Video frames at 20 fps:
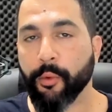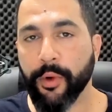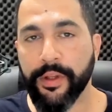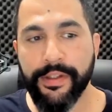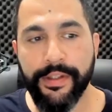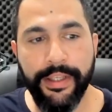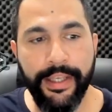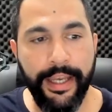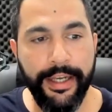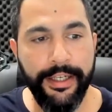
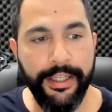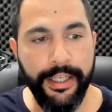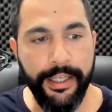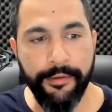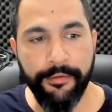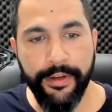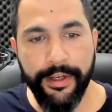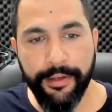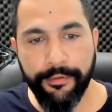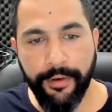once again,
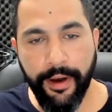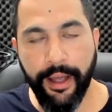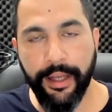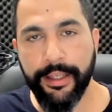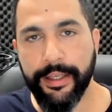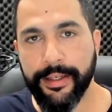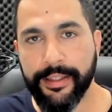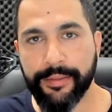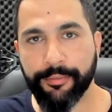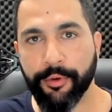even if
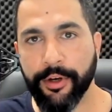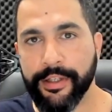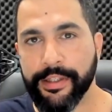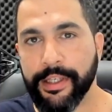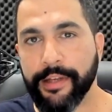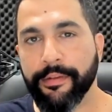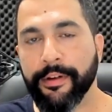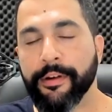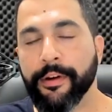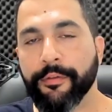AliExpress,
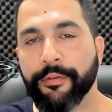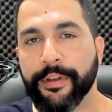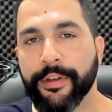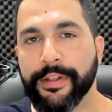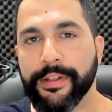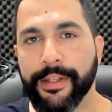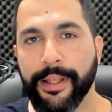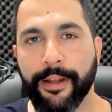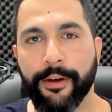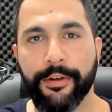even if the
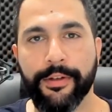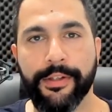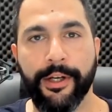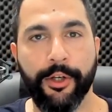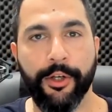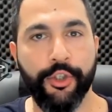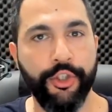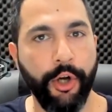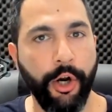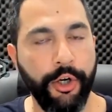sellers there
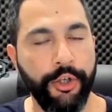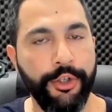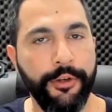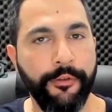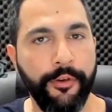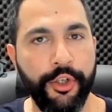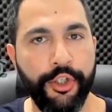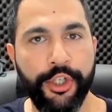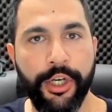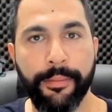charge you
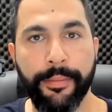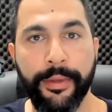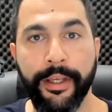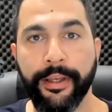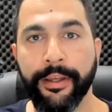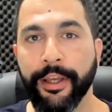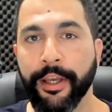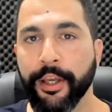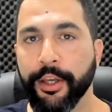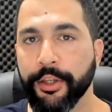for
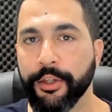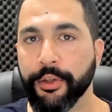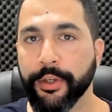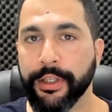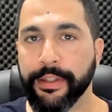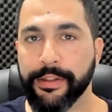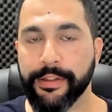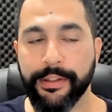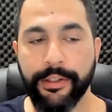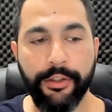shipping, you
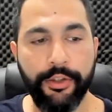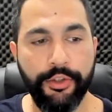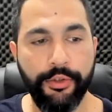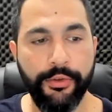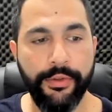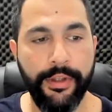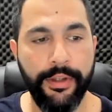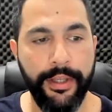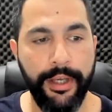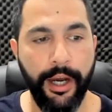can still
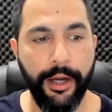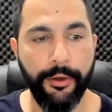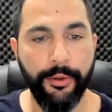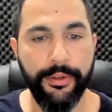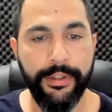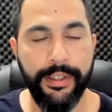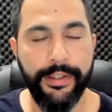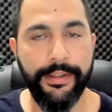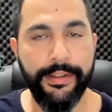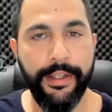choose in the
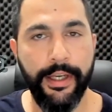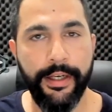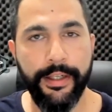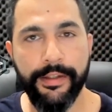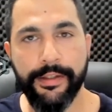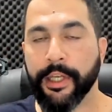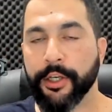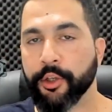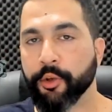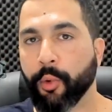AutoDS settings
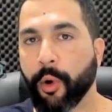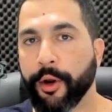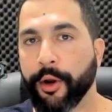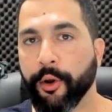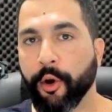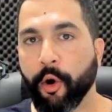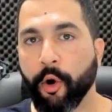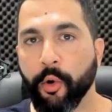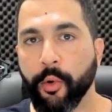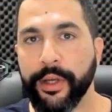that you want to
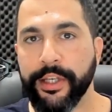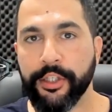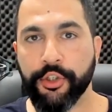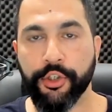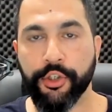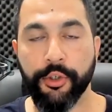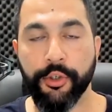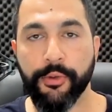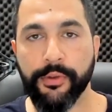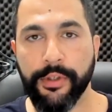always
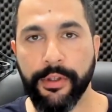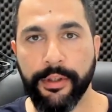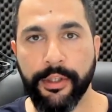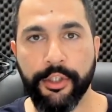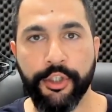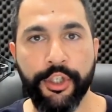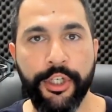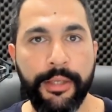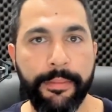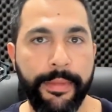choose the
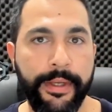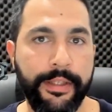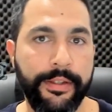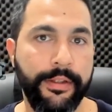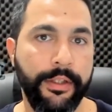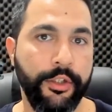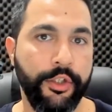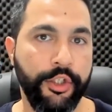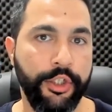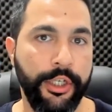
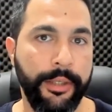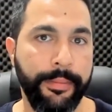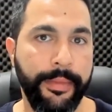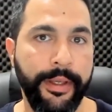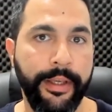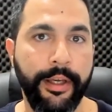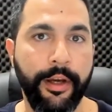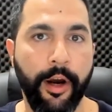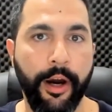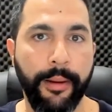cheapest
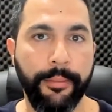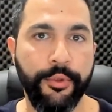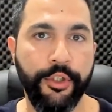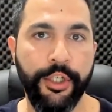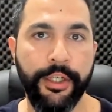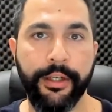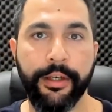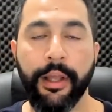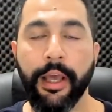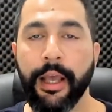shipping
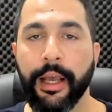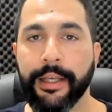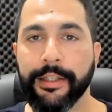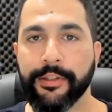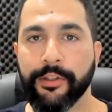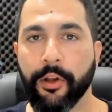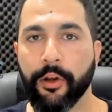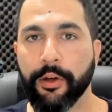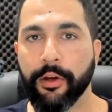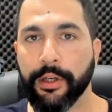option
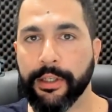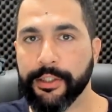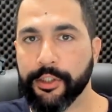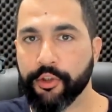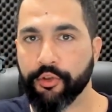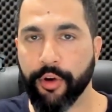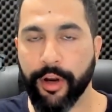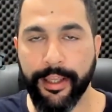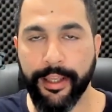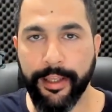as long as
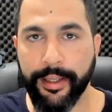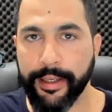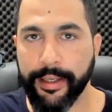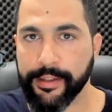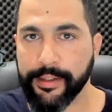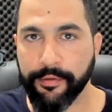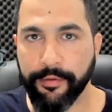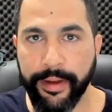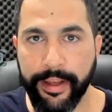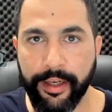tracking is
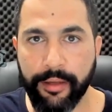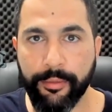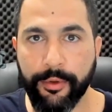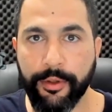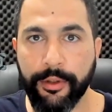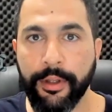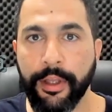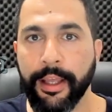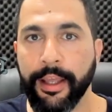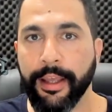
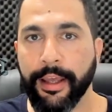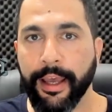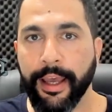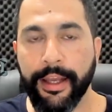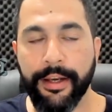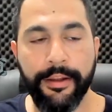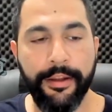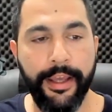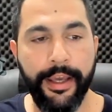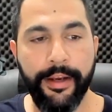available.
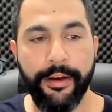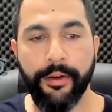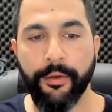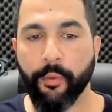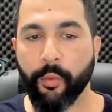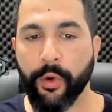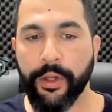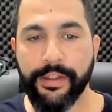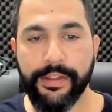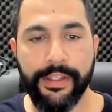And then
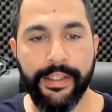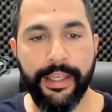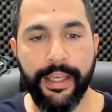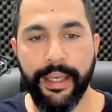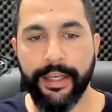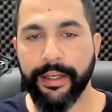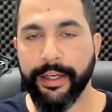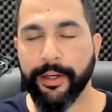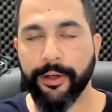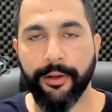once
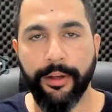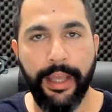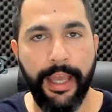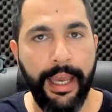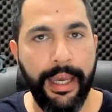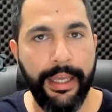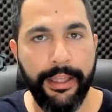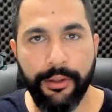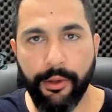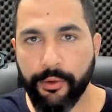again, it'll
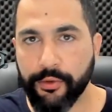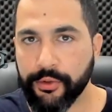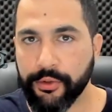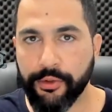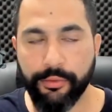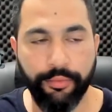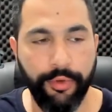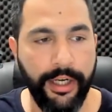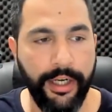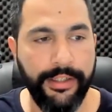add those
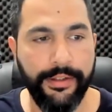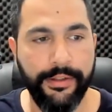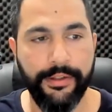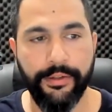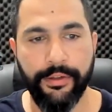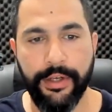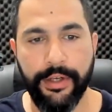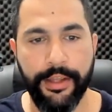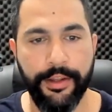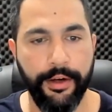two prices
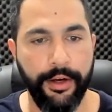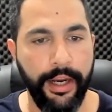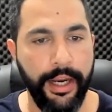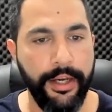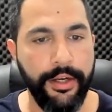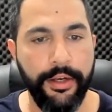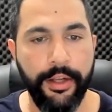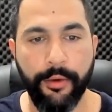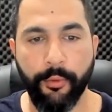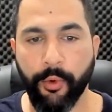together
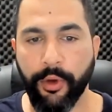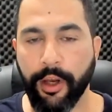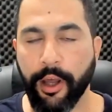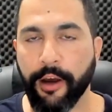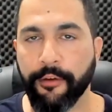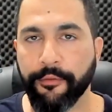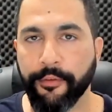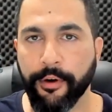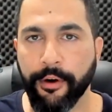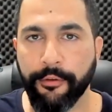and will
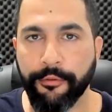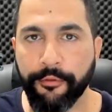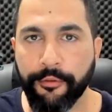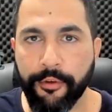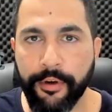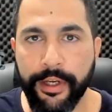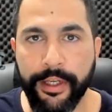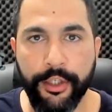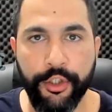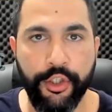offer
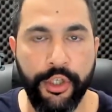free